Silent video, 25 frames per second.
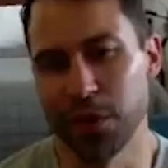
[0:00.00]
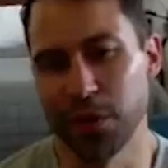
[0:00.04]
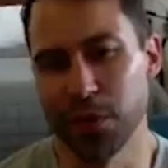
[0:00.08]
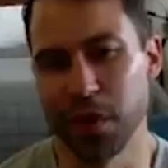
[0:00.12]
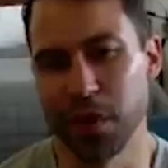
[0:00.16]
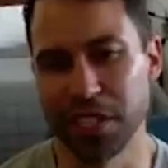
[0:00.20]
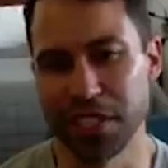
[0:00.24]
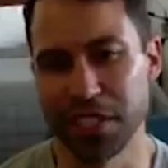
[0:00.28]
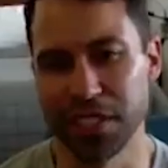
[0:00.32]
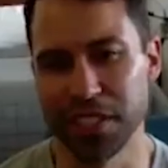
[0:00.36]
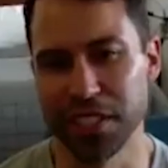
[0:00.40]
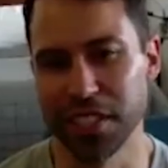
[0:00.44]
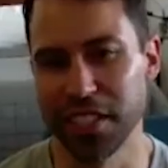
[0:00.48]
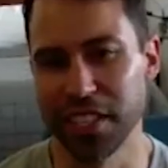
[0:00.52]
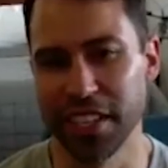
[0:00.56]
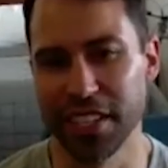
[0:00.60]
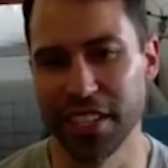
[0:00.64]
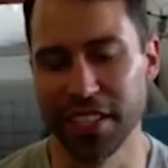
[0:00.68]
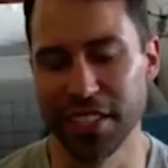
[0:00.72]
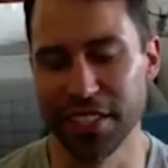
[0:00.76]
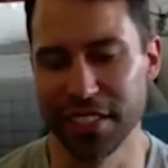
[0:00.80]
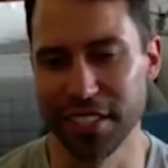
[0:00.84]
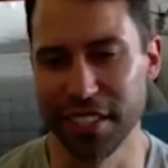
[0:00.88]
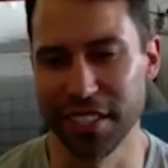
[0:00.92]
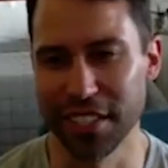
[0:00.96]
watching the
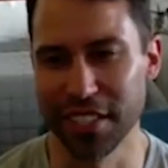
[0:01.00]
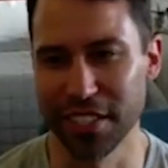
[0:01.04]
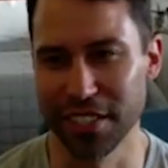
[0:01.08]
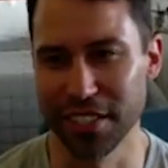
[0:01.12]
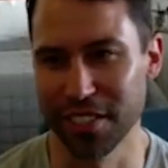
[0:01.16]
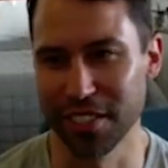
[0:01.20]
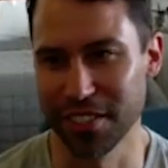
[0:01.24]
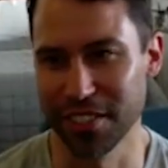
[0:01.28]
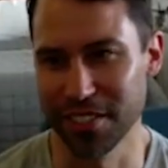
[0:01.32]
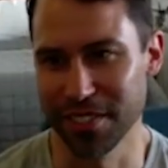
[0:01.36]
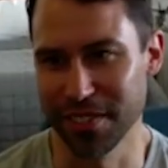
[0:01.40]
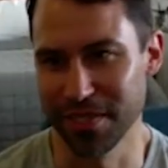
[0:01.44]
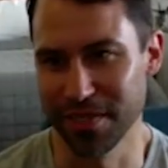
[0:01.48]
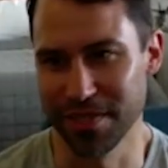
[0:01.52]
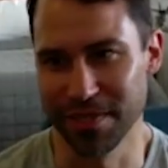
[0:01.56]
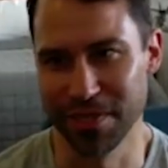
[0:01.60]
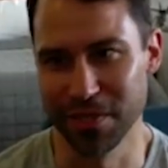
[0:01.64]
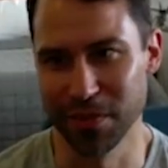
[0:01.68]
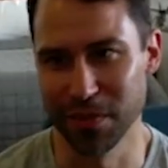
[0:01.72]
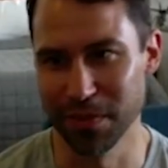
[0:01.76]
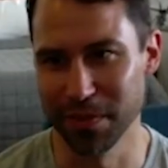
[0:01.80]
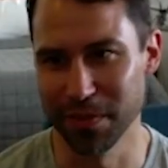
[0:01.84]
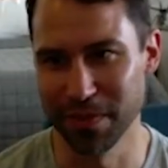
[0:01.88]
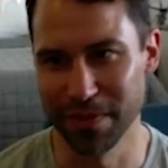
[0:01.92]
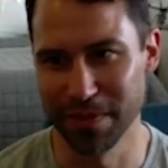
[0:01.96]
dailies, and I
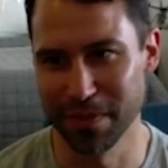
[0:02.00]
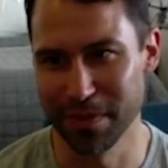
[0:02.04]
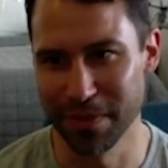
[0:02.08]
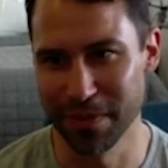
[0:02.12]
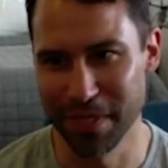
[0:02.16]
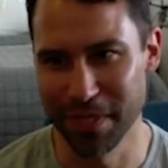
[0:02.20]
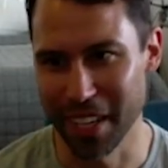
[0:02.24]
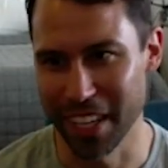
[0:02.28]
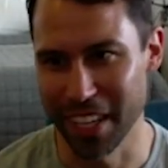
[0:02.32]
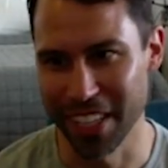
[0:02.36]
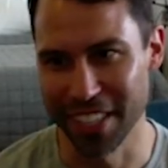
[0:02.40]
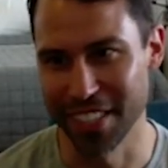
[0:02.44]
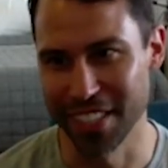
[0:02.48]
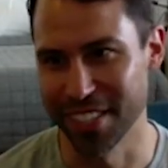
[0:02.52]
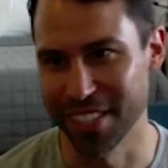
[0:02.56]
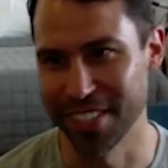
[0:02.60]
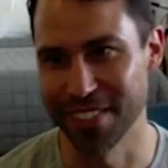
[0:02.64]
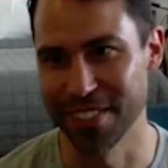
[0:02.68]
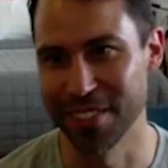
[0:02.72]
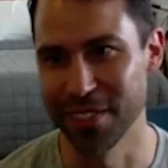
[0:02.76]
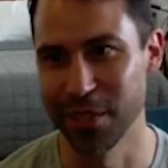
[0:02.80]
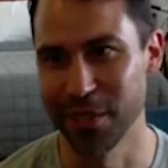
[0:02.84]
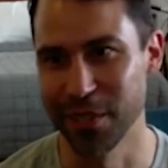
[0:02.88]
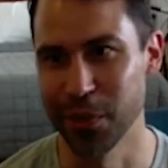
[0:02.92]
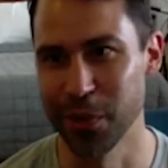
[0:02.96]

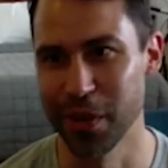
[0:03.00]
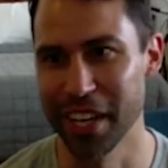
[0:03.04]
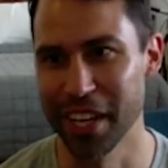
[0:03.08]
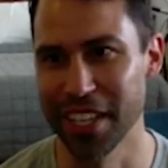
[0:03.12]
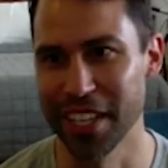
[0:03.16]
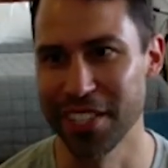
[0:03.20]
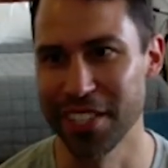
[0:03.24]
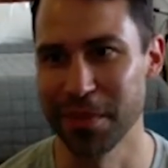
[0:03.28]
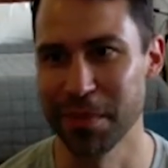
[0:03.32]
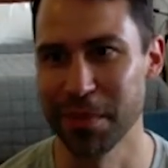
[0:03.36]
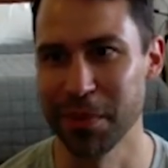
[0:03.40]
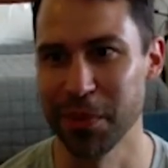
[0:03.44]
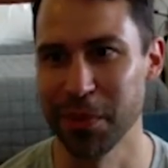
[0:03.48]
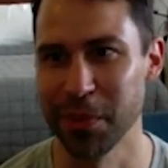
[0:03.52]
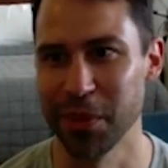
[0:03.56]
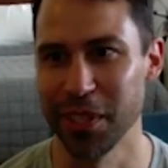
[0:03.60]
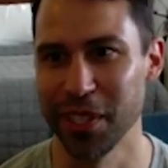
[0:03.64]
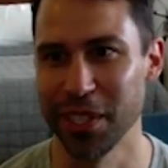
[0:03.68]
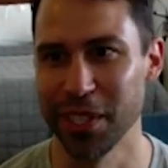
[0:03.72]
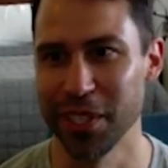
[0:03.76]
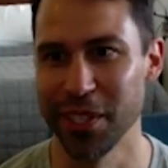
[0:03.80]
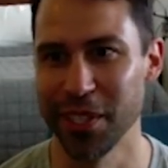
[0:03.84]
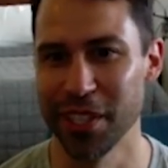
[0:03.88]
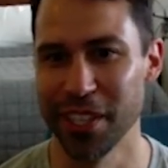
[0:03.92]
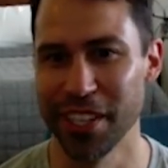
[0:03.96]
just knew we had something really
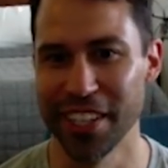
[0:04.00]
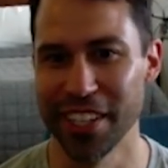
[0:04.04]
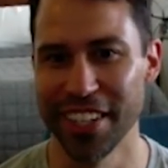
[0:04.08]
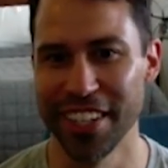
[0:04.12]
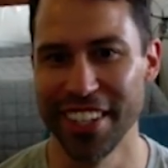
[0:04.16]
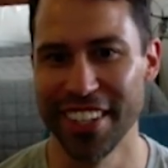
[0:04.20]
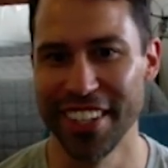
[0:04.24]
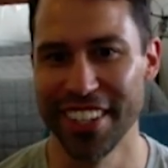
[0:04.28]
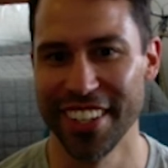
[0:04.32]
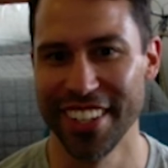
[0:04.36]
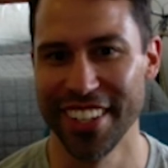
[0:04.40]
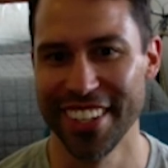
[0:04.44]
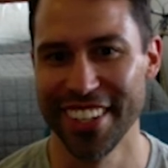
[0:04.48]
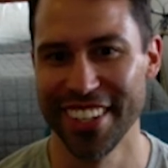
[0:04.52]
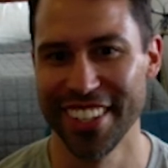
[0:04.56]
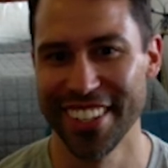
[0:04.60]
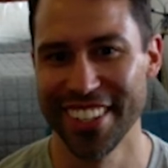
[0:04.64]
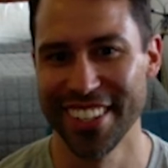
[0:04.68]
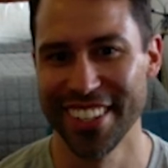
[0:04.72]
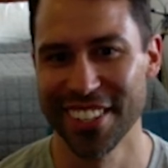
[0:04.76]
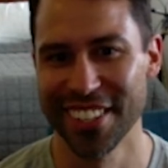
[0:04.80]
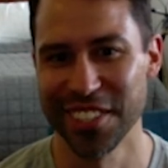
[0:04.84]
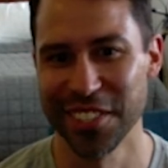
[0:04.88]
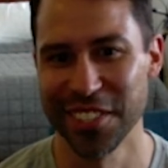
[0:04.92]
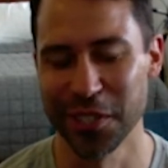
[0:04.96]
good.
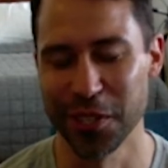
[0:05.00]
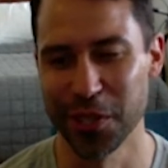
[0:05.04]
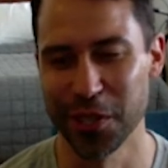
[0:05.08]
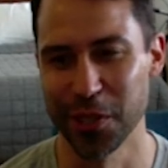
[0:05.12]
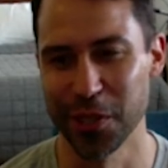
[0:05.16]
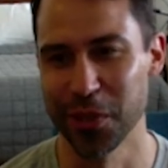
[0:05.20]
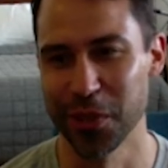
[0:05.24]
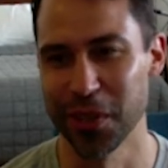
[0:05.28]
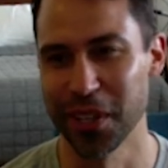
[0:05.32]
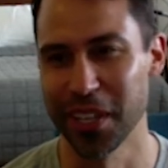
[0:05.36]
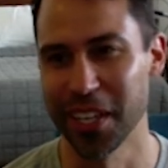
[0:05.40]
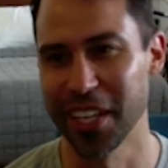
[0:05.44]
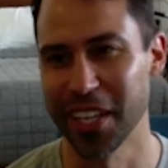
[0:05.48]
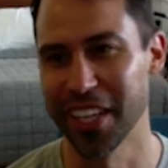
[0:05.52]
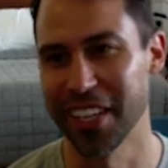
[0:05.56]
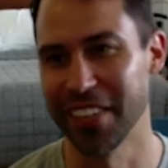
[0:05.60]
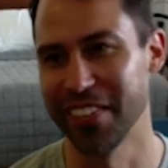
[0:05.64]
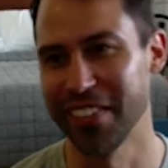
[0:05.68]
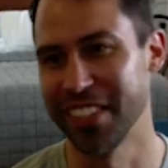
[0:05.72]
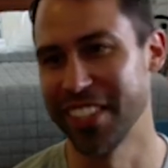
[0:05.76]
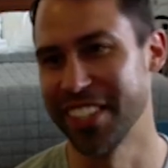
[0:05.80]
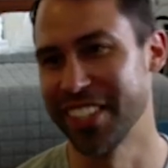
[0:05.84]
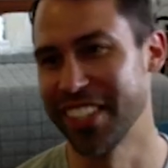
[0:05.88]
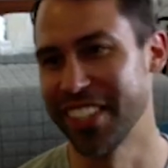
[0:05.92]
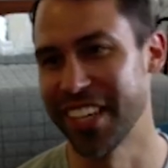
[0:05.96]
So, I
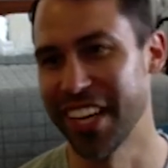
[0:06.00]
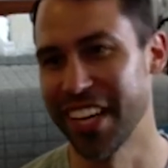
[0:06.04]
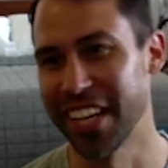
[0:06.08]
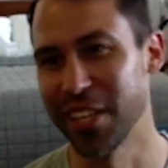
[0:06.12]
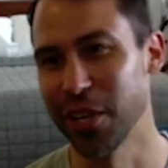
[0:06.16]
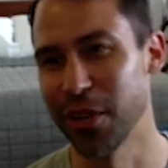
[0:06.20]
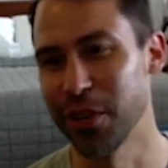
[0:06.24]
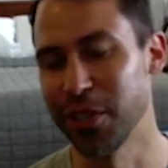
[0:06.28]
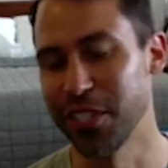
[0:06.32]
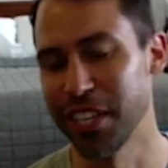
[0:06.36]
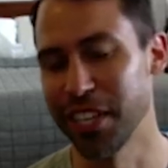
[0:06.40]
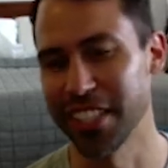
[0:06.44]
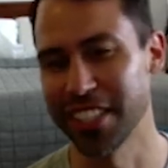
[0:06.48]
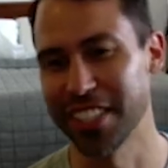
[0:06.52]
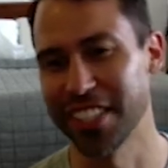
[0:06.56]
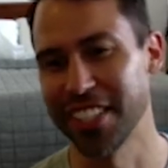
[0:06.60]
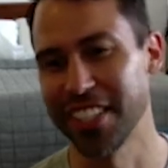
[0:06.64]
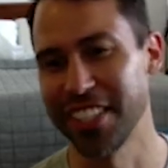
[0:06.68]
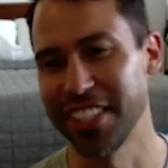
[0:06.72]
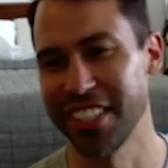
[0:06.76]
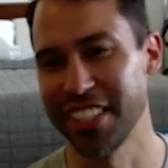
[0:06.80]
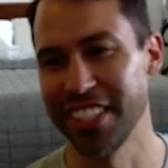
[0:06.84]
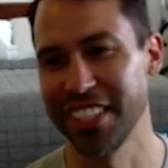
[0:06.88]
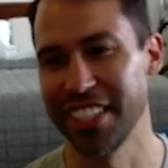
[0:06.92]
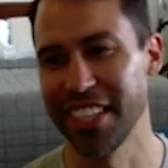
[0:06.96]
mean, I know Jason
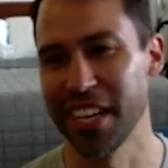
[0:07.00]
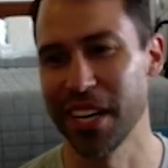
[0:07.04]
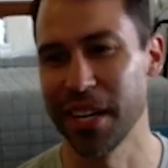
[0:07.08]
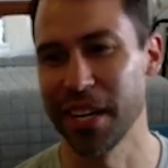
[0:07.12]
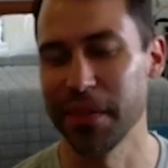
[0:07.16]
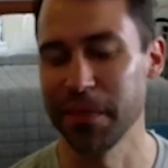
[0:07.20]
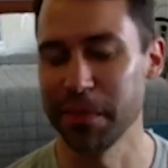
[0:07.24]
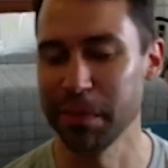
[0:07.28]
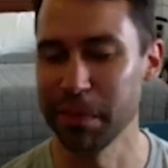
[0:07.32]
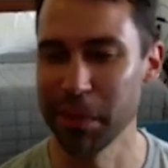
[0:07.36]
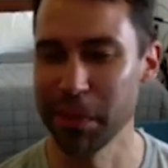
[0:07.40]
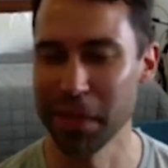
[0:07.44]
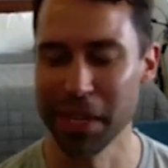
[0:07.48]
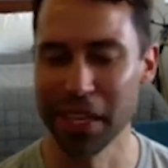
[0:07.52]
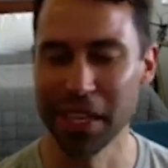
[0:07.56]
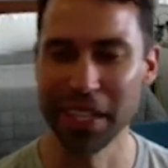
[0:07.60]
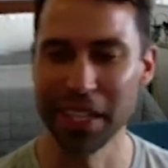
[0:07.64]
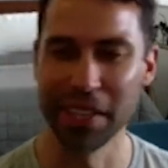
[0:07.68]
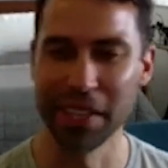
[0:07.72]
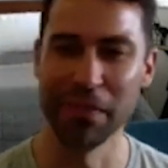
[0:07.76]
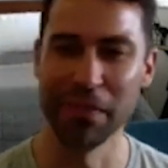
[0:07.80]
didn't yet, but